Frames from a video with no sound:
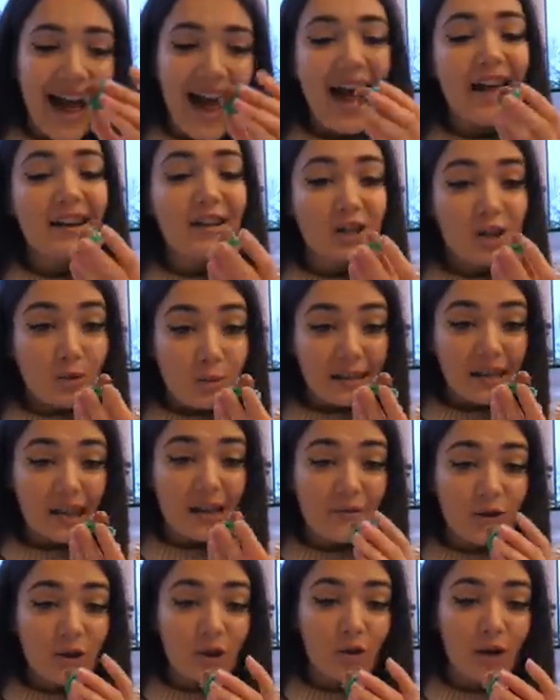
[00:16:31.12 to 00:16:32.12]
and she was
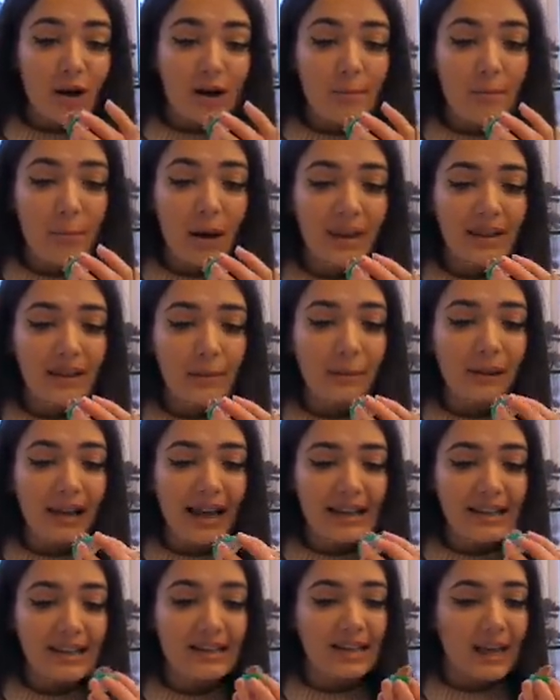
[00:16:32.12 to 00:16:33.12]
even trying to bite the
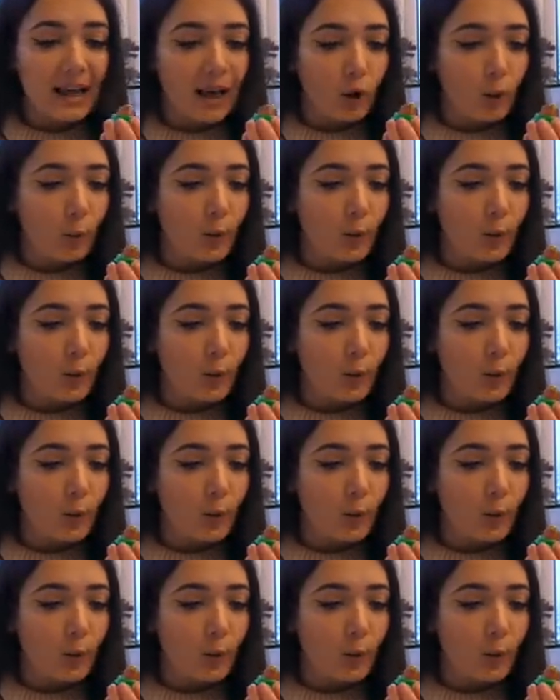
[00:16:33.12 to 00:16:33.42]
plastic,